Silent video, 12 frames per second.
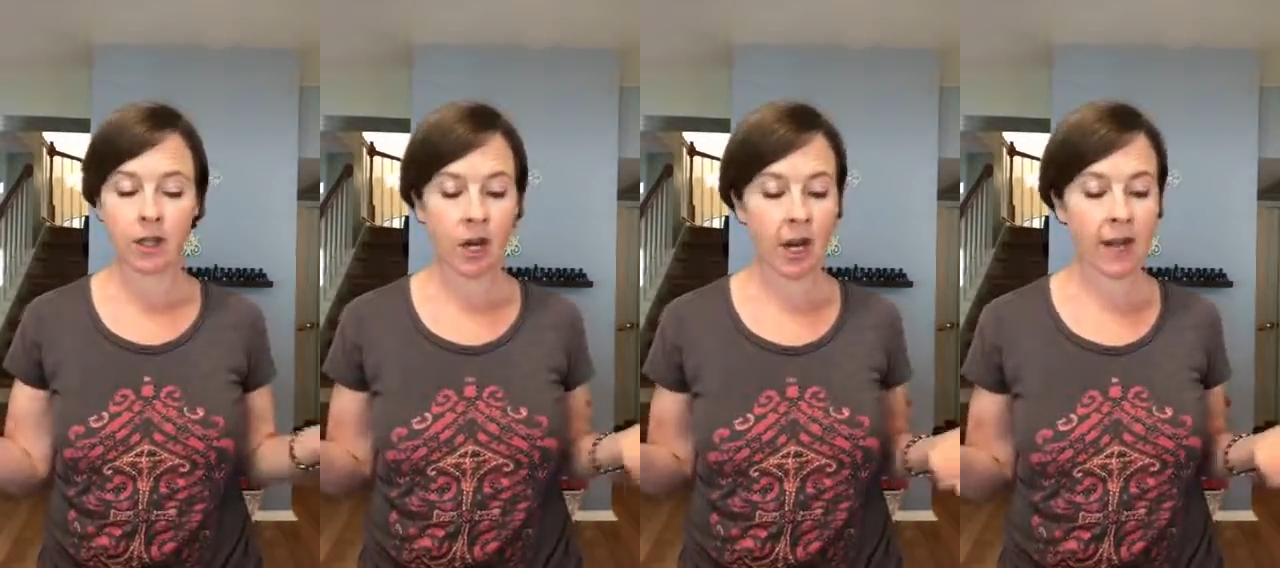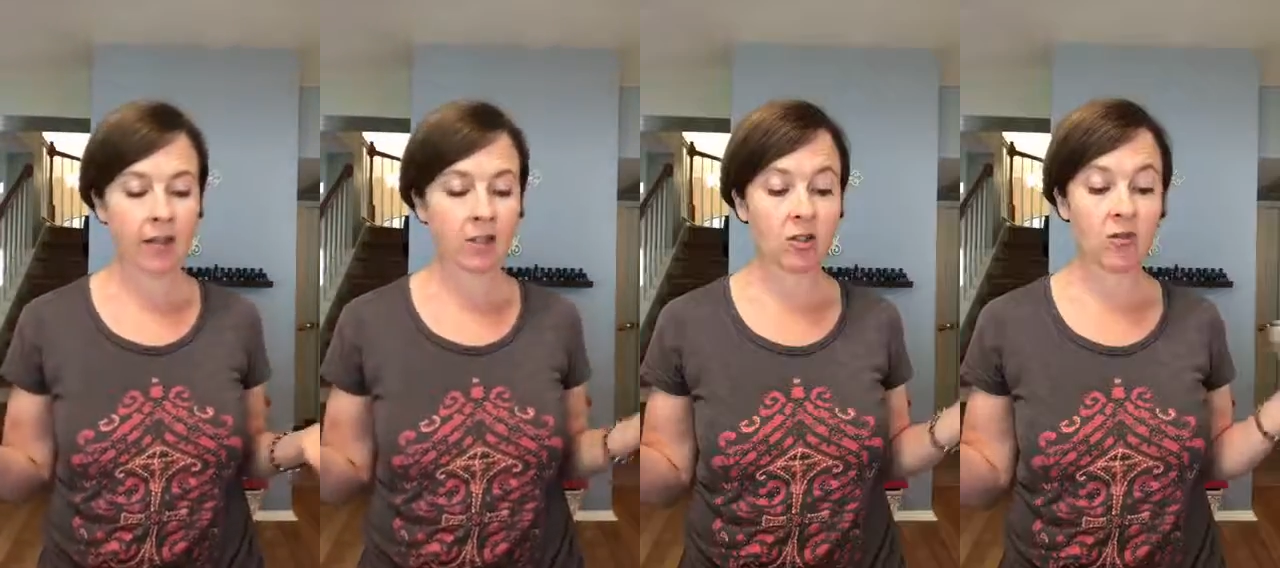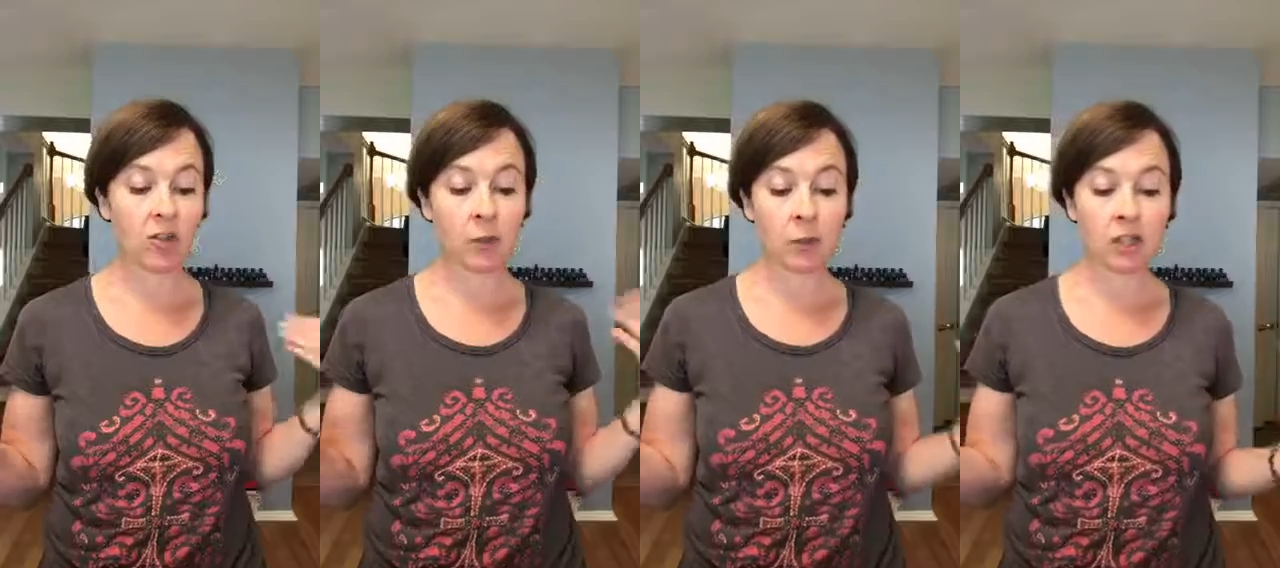All right, so
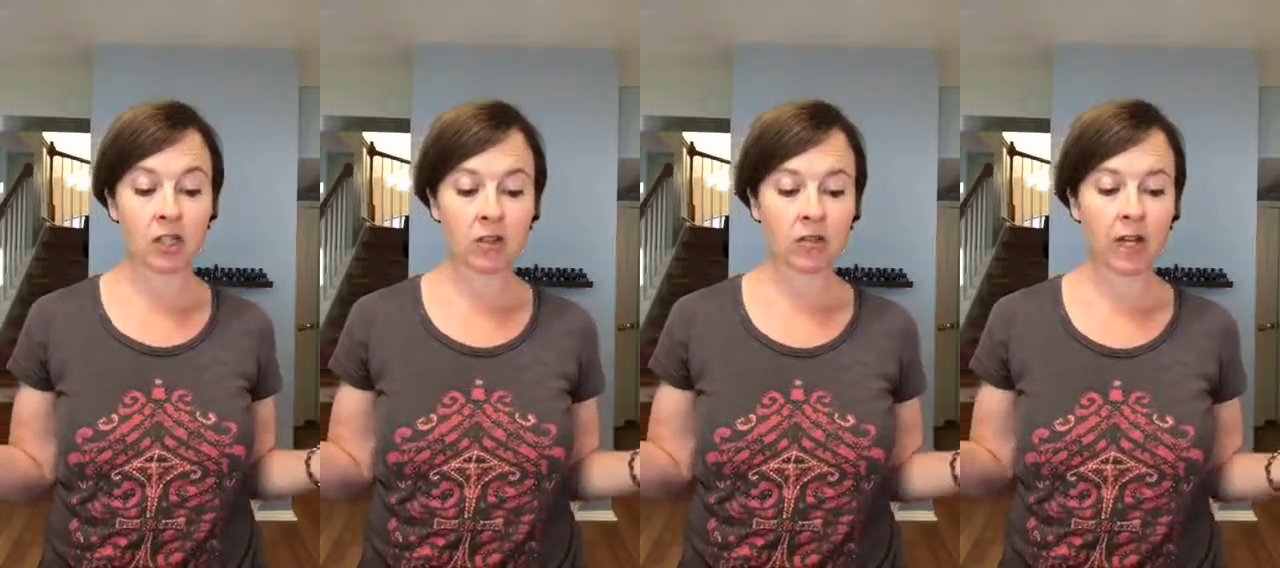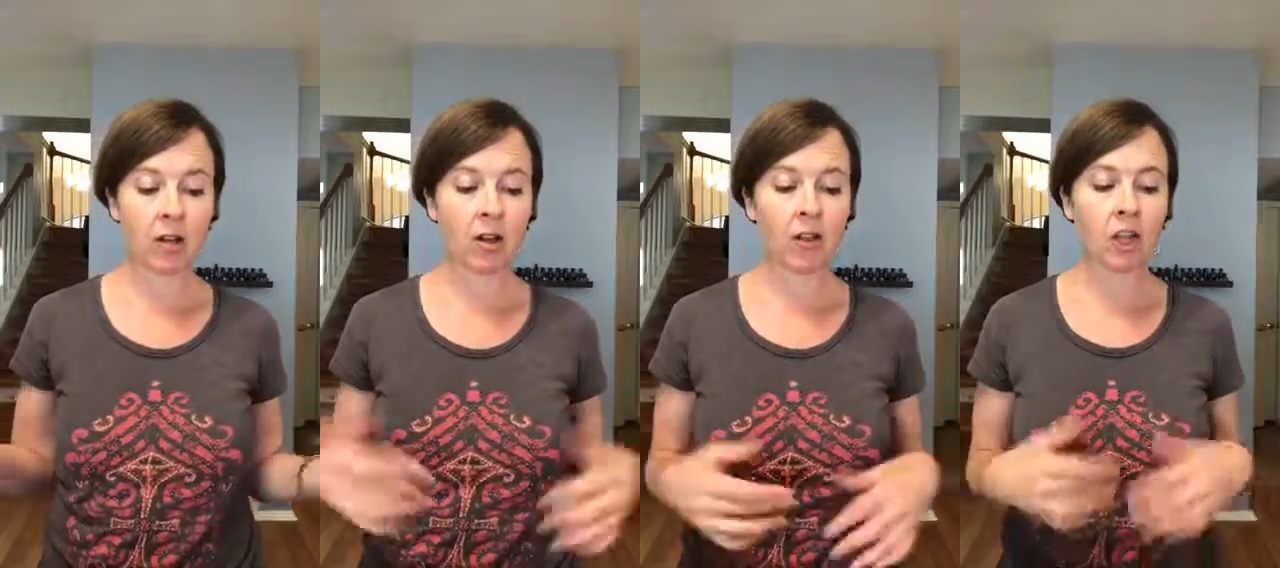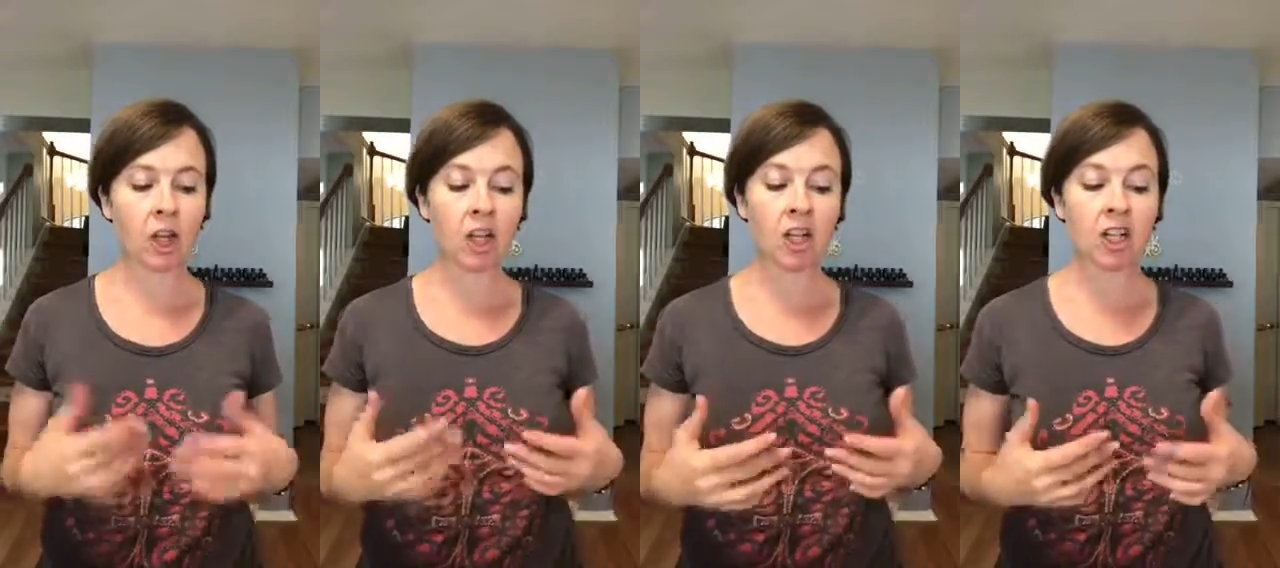if we're a pushover at all, the
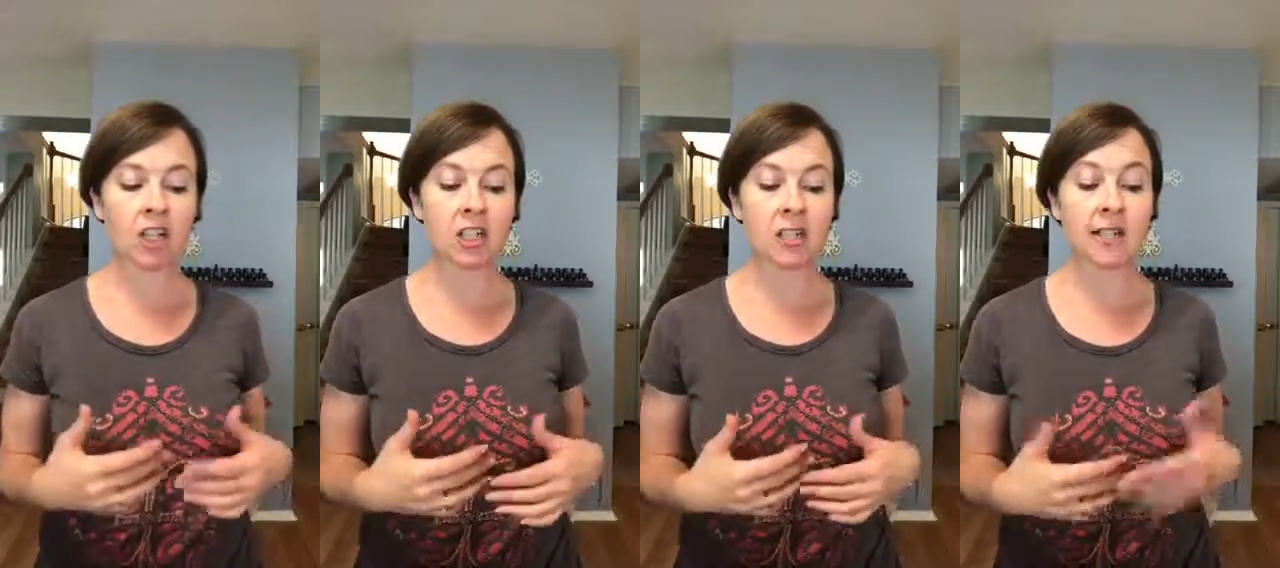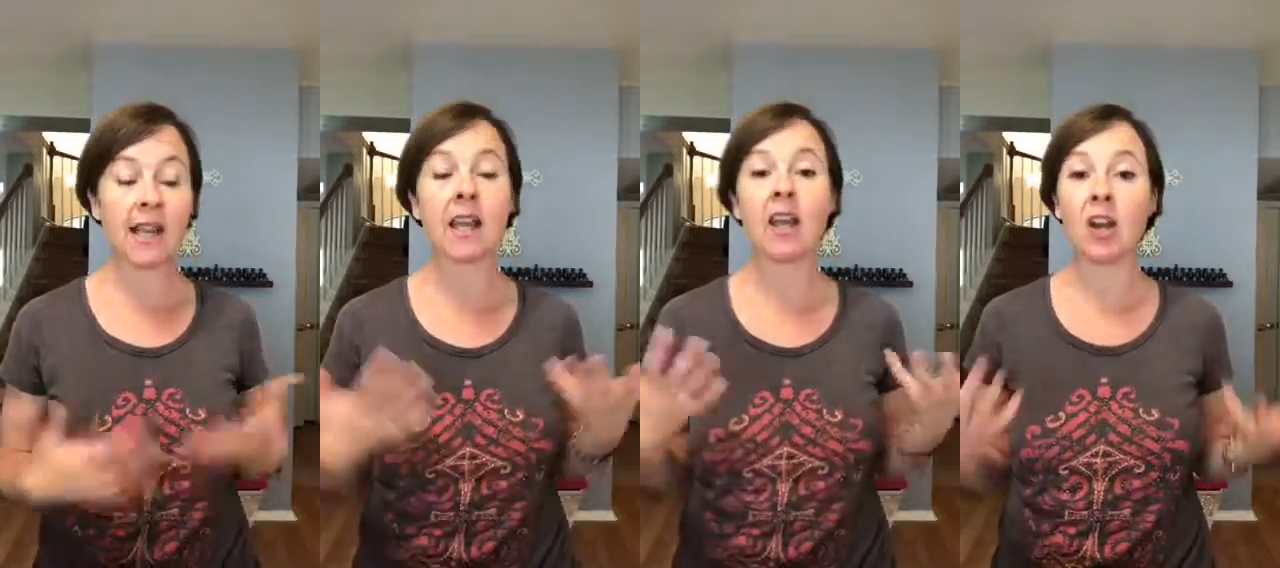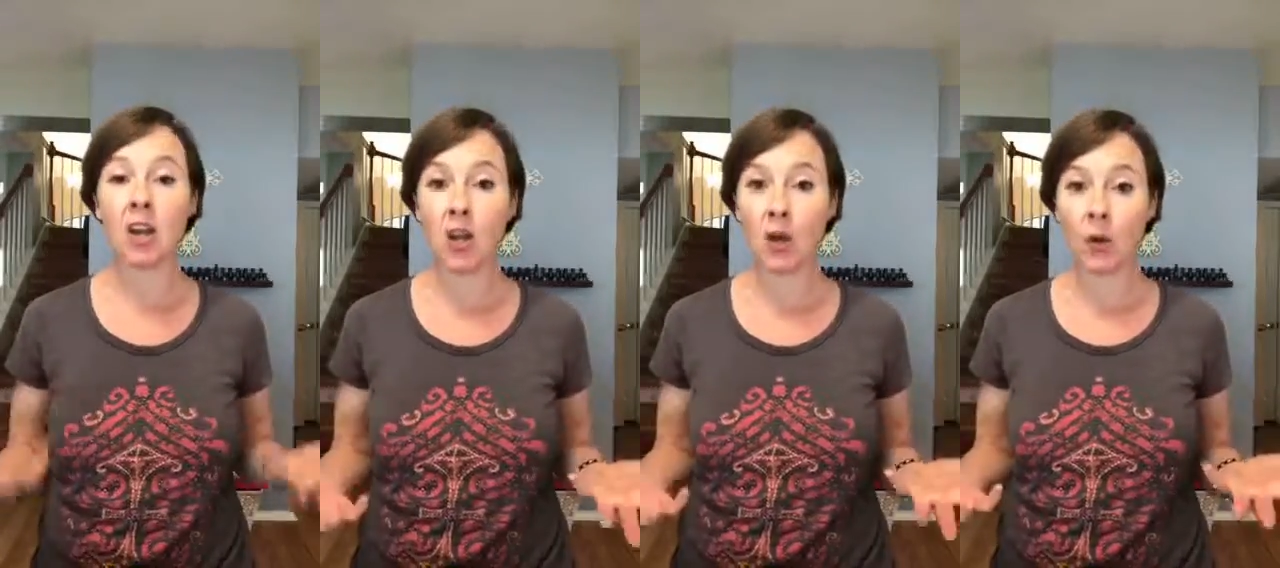courage to say
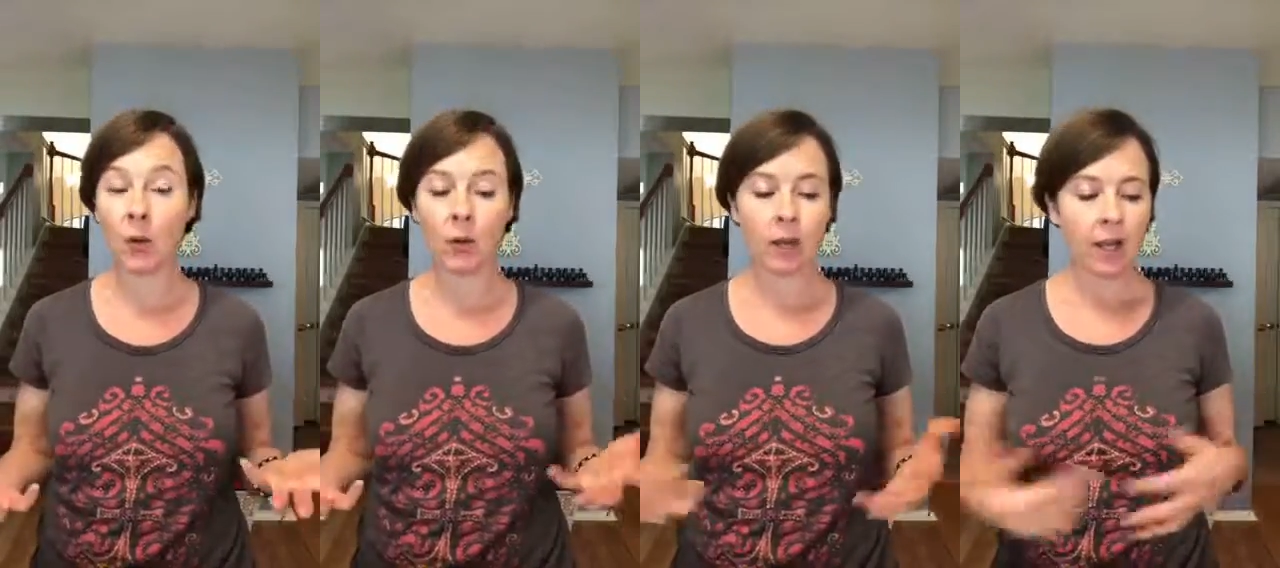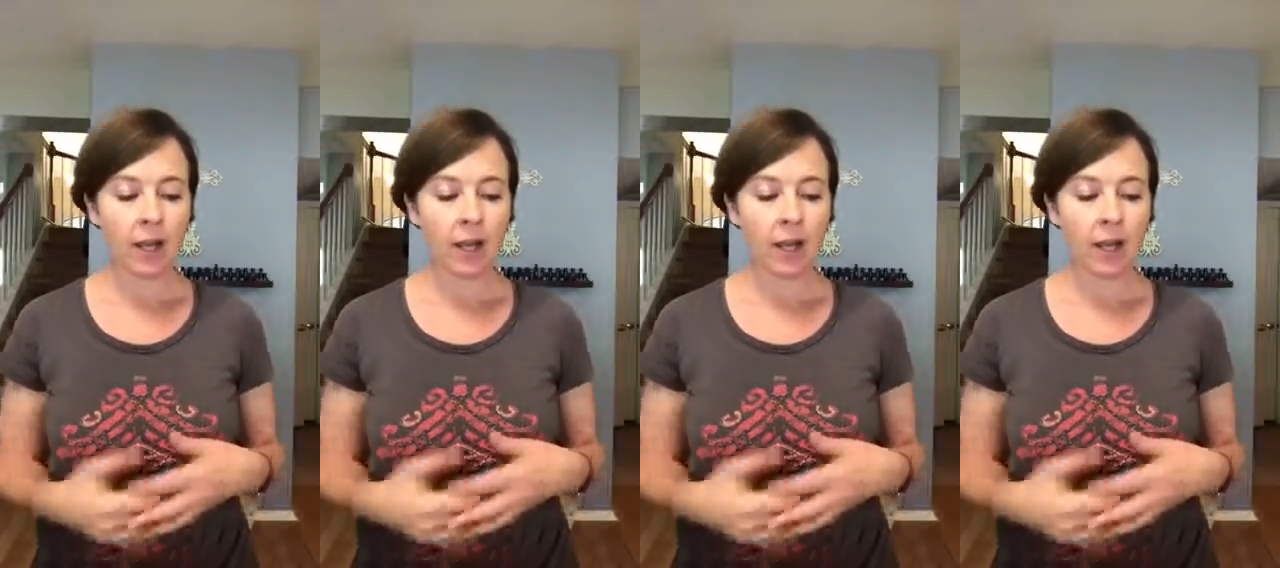no.